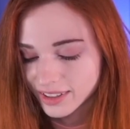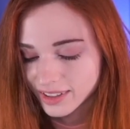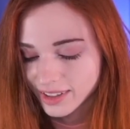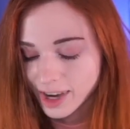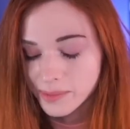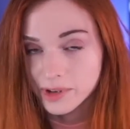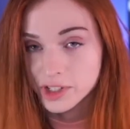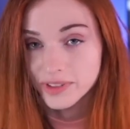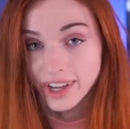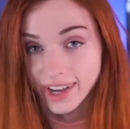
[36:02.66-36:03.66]
how much of
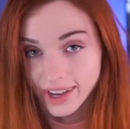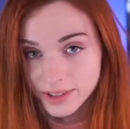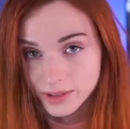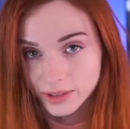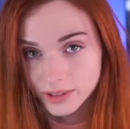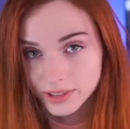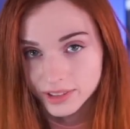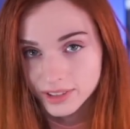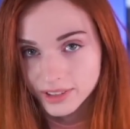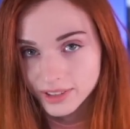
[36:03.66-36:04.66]
an asshole
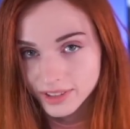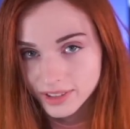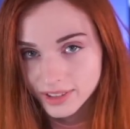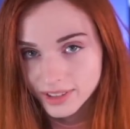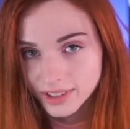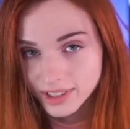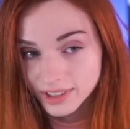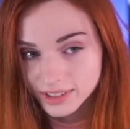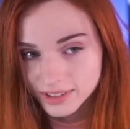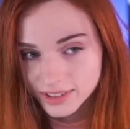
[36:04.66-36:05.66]
he
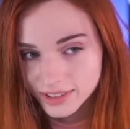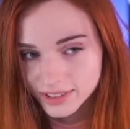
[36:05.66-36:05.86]
is.